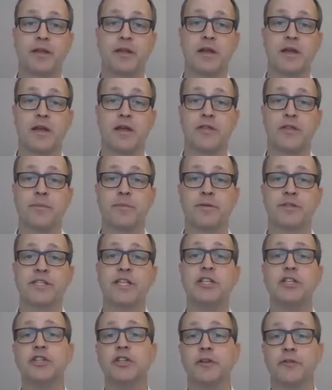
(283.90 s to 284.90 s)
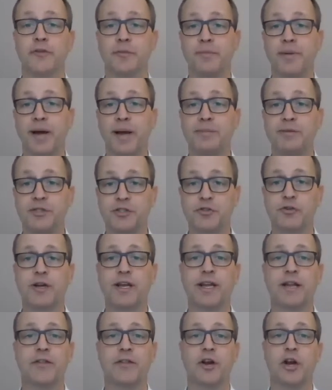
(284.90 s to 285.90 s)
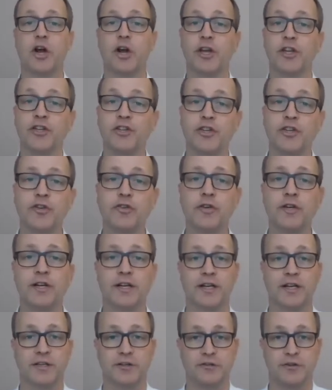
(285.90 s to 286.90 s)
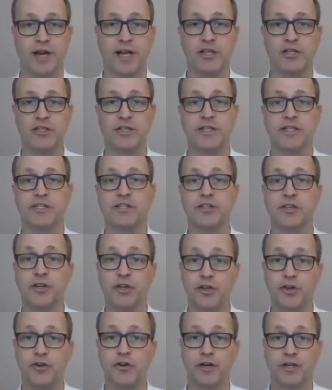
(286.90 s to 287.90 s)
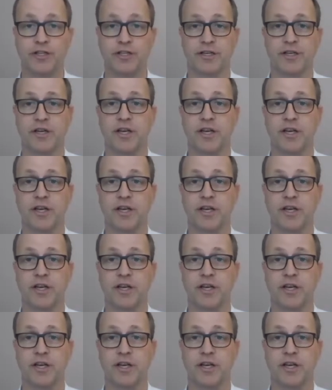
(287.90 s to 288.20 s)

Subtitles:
the position of the pipe string in the longitudinal direction is secured